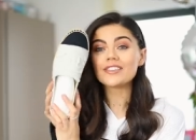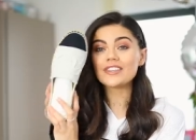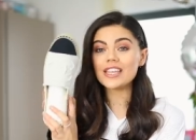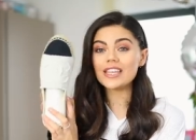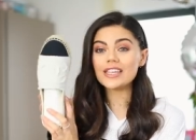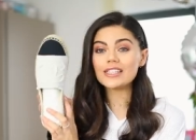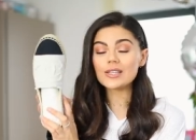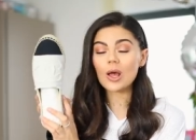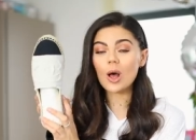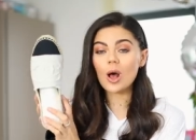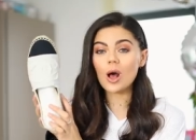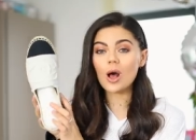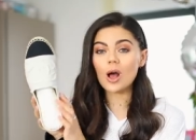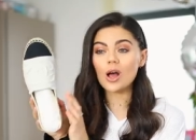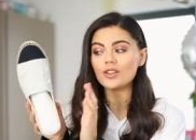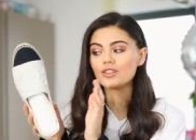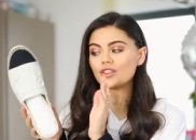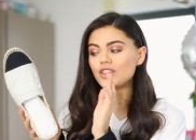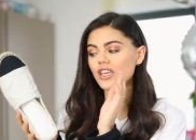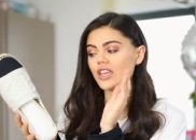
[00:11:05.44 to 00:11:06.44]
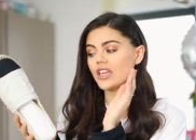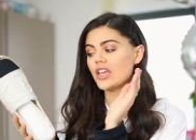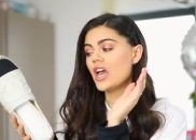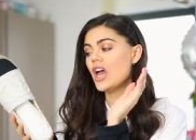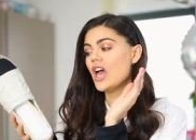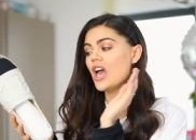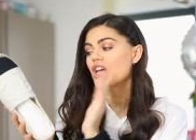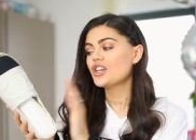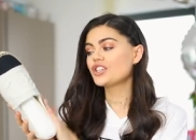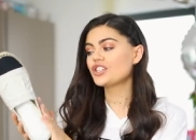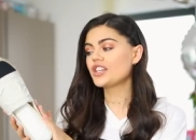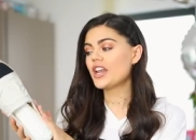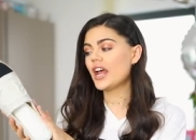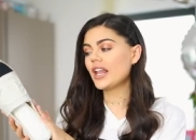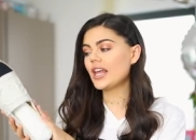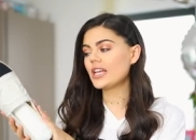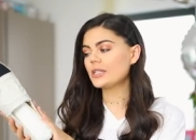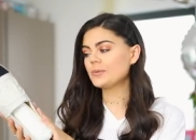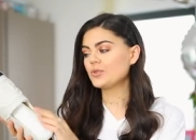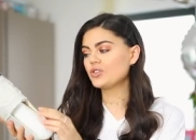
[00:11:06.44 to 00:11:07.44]
These are the
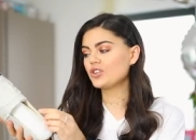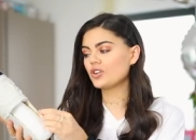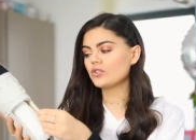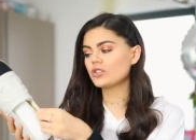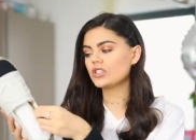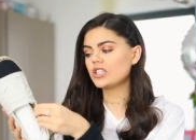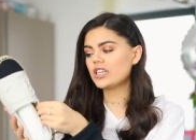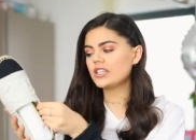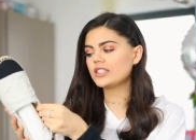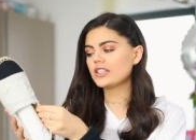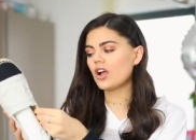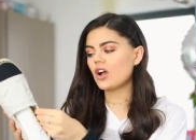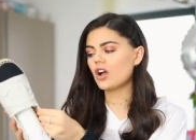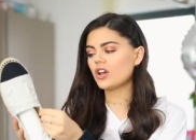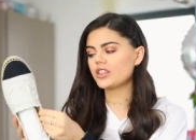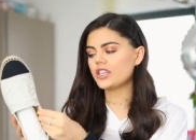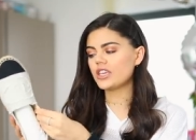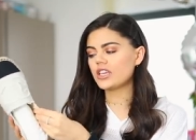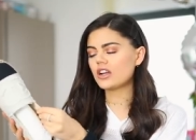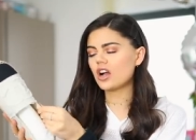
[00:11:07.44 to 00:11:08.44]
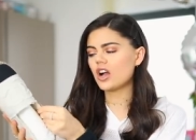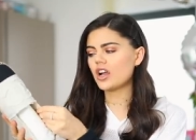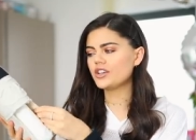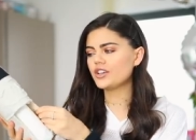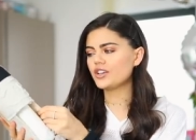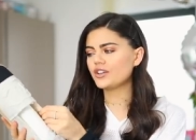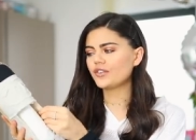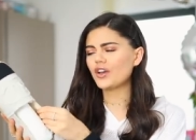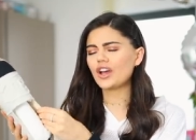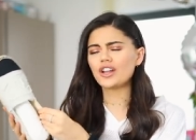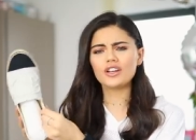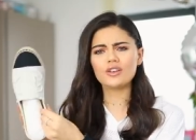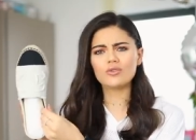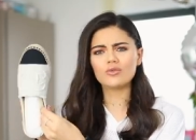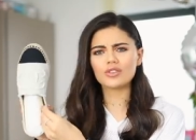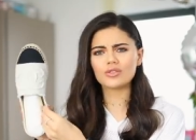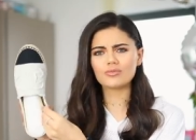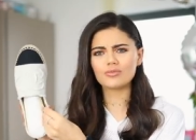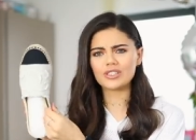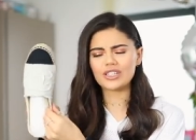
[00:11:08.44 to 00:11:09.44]
Chanel espadrilles. These are the kind of, I don't know
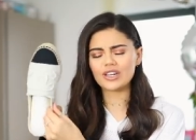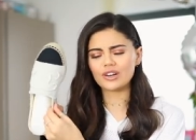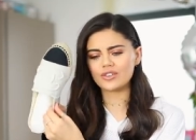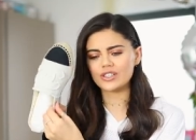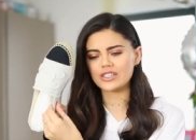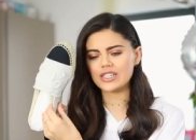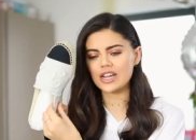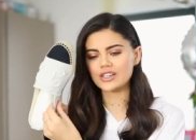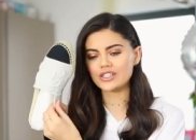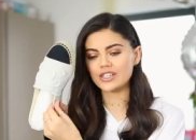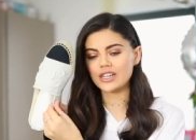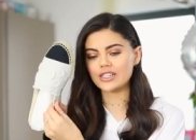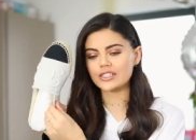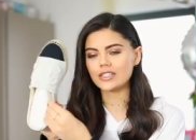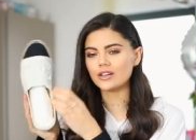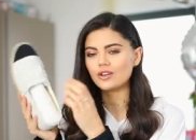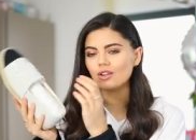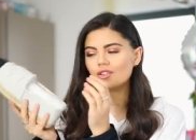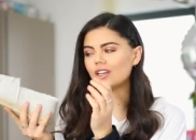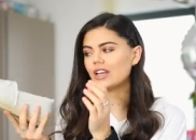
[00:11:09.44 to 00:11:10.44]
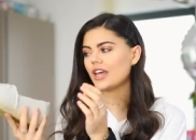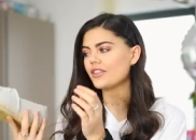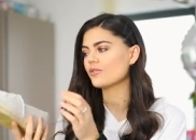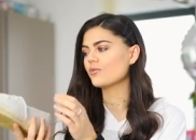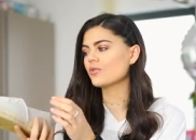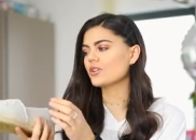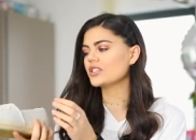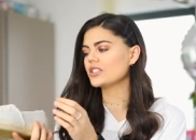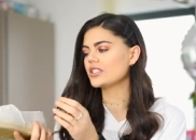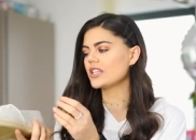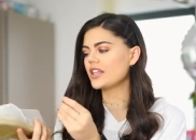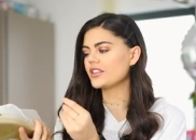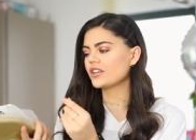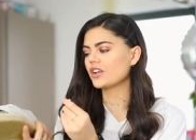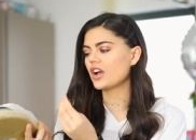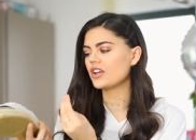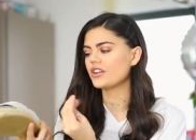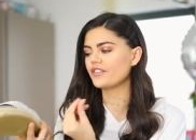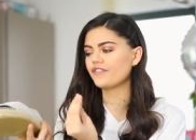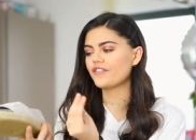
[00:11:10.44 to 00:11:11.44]
what material this actually is. They're not the leather ones. They're the
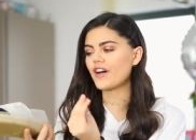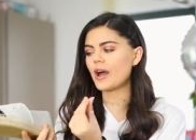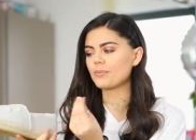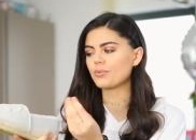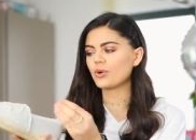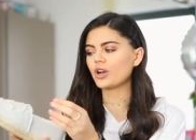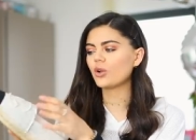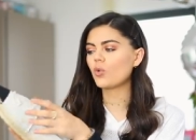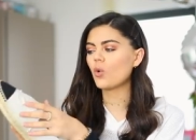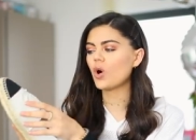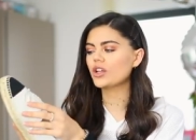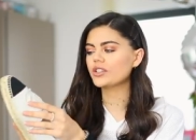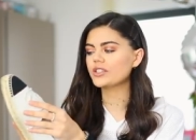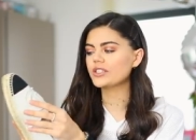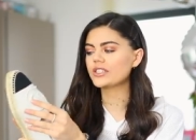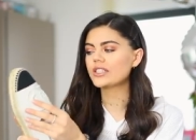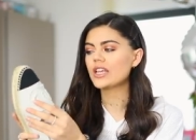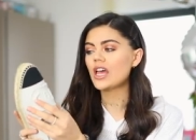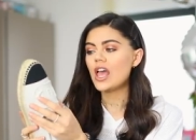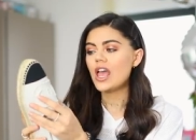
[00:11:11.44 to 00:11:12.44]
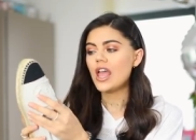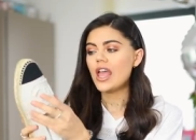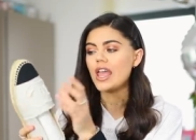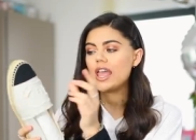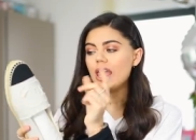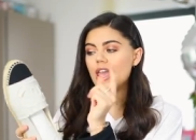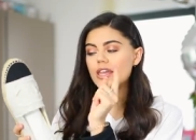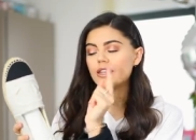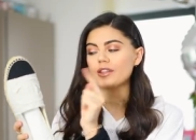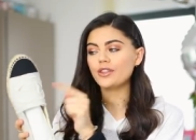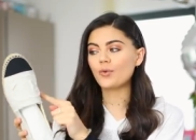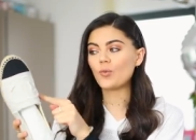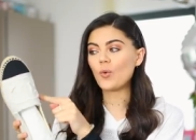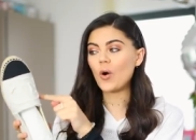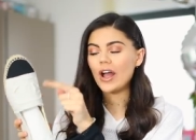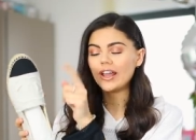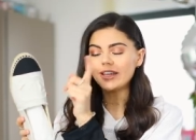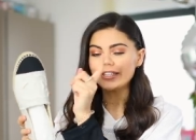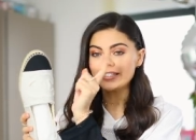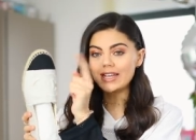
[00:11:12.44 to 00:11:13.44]
kind of fabric ones, in the
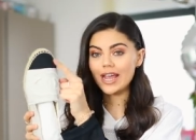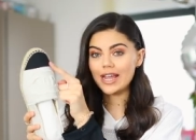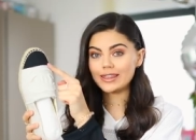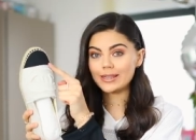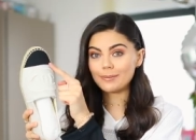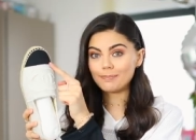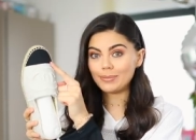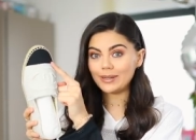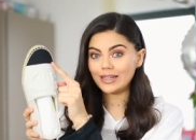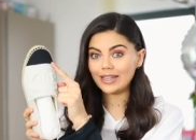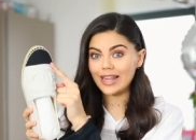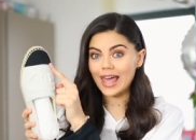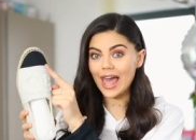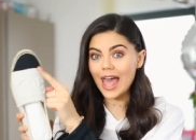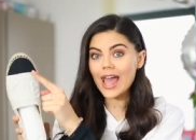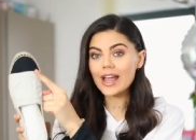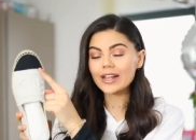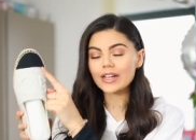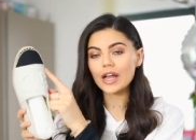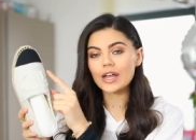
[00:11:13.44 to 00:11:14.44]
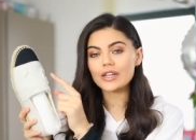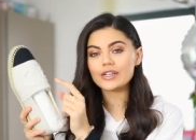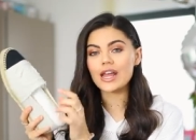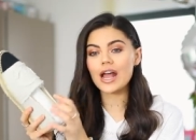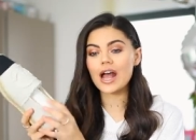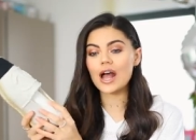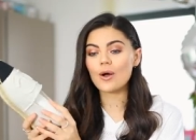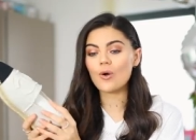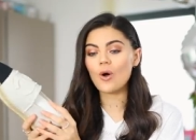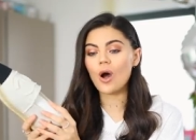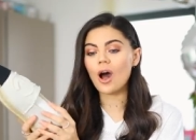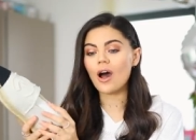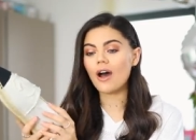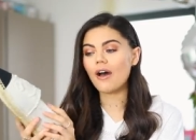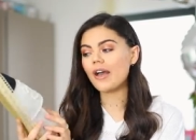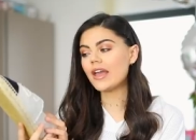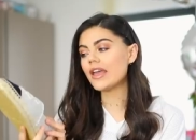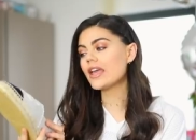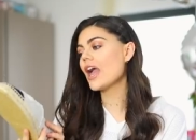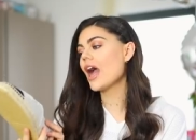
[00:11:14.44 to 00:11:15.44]
white and the black. Now,
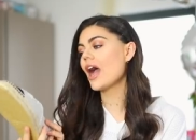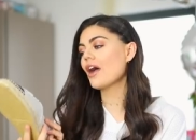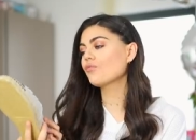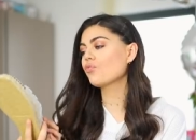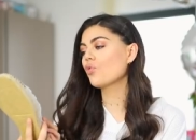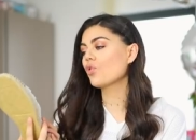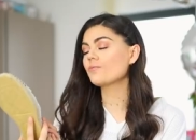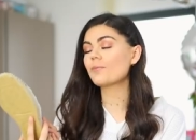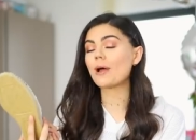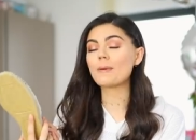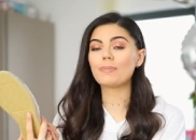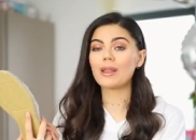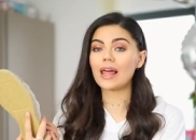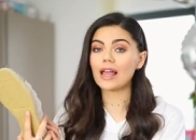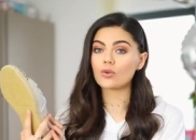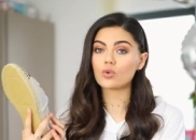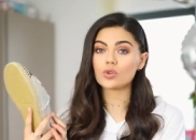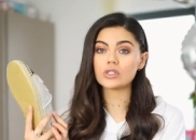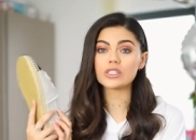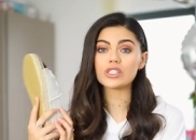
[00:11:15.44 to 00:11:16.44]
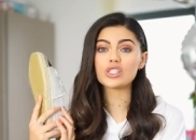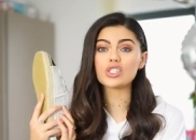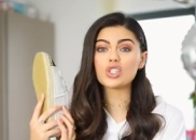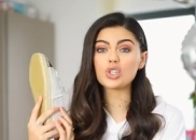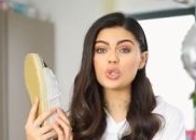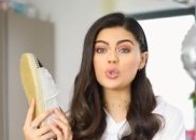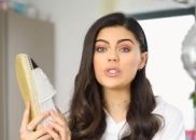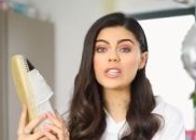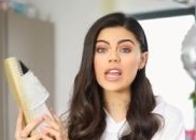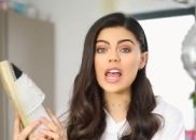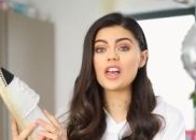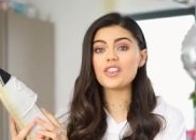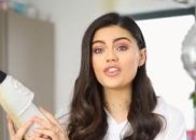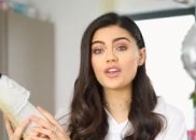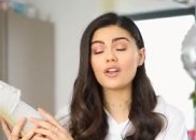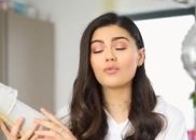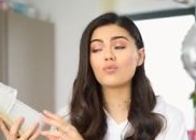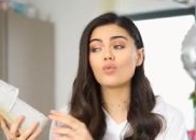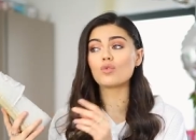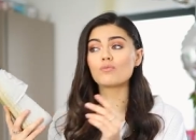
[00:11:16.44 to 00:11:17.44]
I have worn my black ones to death.
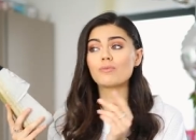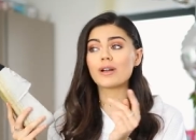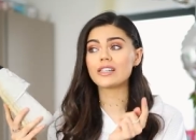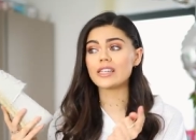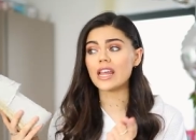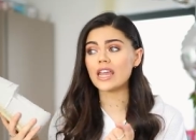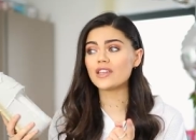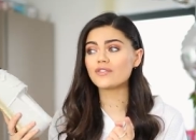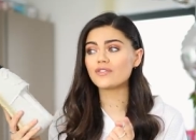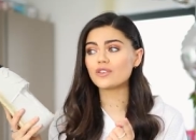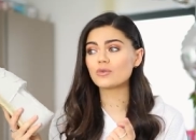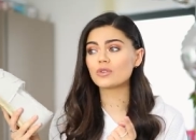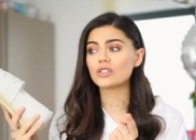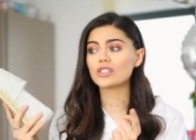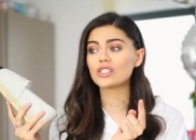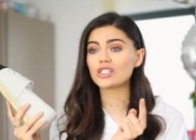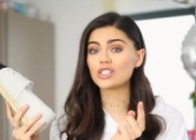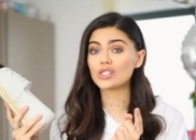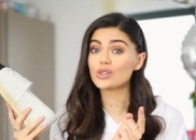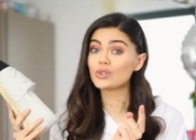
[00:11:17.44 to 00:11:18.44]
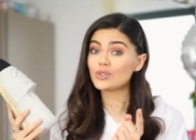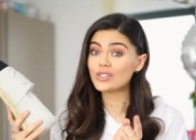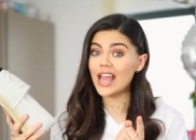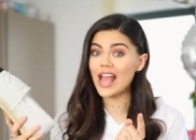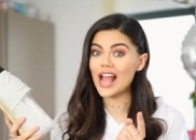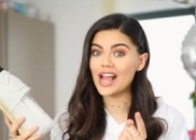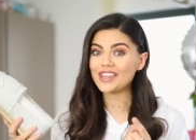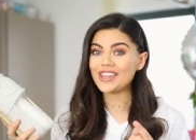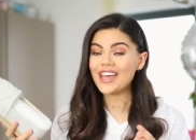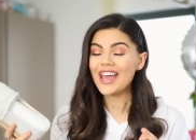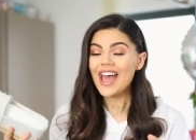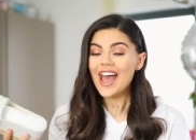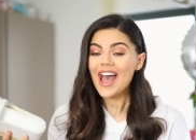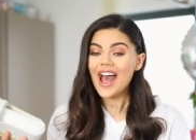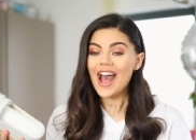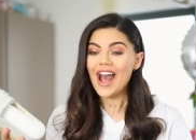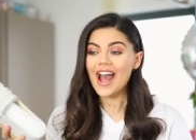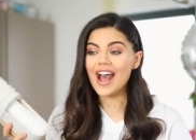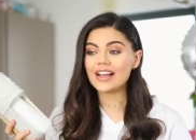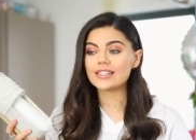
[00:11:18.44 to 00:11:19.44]
I've worn my navy ones to death,
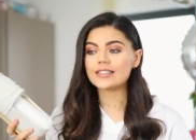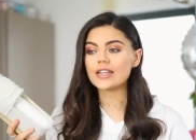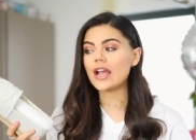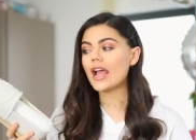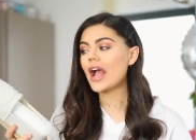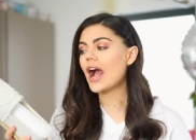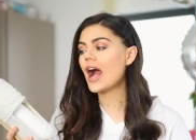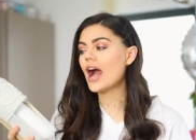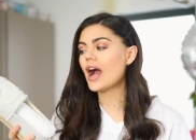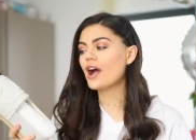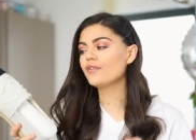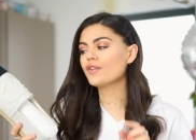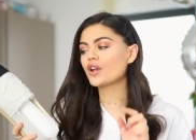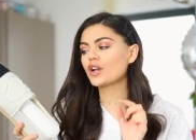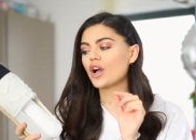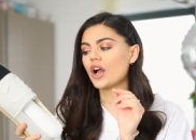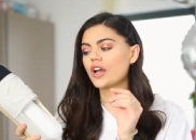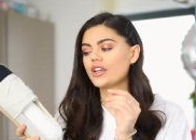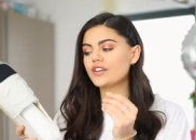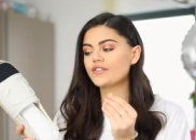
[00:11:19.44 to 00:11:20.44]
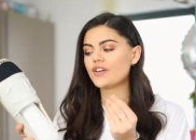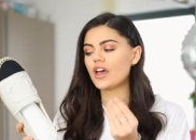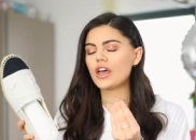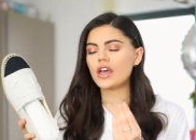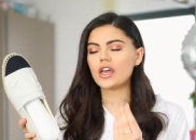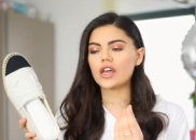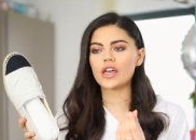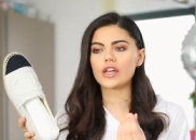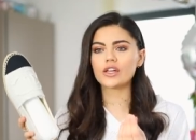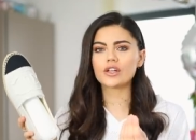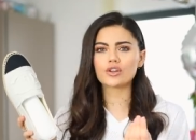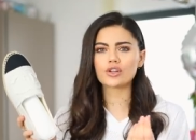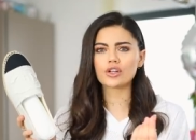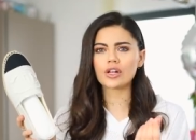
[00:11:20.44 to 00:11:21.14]
and I have kind of a